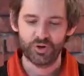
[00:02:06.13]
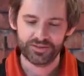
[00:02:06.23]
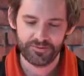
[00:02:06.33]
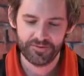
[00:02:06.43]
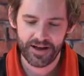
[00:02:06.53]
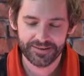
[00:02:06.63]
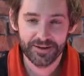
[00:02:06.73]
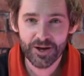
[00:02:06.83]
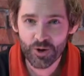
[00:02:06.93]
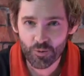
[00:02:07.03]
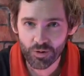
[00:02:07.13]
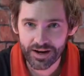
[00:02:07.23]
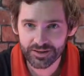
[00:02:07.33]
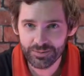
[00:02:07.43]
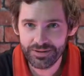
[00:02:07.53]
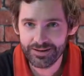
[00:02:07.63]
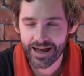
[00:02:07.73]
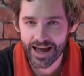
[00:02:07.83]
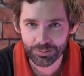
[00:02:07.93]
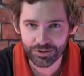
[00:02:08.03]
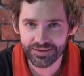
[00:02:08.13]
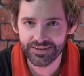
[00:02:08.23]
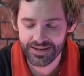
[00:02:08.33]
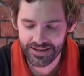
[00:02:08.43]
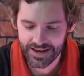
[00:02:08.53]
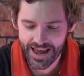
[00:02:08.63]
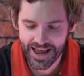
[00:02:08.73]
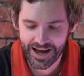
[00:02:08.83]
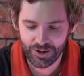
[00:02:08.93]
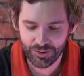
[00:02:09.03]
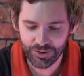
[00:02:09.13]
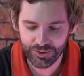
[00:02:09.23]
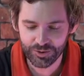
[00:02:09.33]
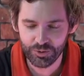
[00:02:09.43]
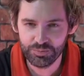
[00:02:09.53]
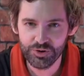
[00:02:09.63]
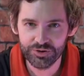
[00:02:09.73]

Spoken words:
toy is the fact we'll actually be able to see how those little